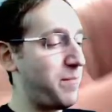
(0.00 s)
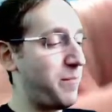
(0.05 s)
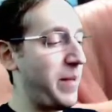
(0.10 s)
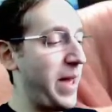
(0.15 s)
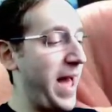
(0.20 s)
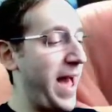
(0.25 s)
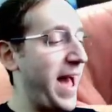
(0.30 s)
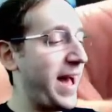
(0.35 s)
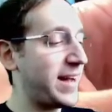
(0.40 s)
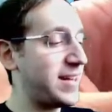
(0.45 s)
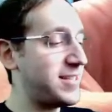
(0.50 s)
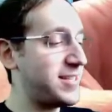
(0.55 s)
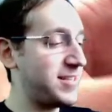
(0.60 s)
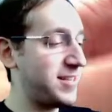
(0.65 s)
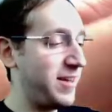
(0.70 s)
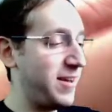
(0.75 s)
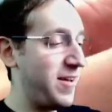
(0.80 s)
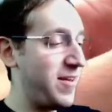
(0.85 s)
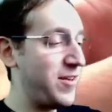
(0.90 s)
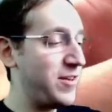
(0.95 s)

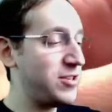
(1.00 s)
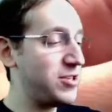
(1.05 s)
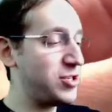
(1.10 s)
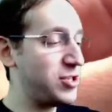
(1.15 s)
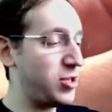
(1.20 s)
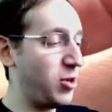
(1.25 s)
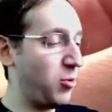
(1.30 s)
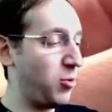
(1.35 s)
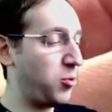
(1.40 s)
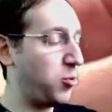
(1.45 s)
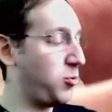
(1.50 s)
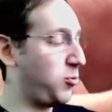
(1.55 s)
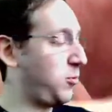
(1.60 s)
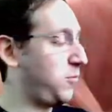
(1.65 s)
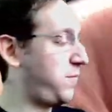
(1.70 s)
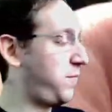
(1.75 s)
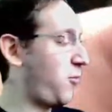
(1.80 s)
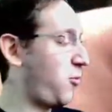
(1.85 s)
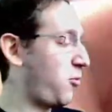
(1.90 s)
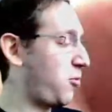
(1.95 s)
packs. So cool. Four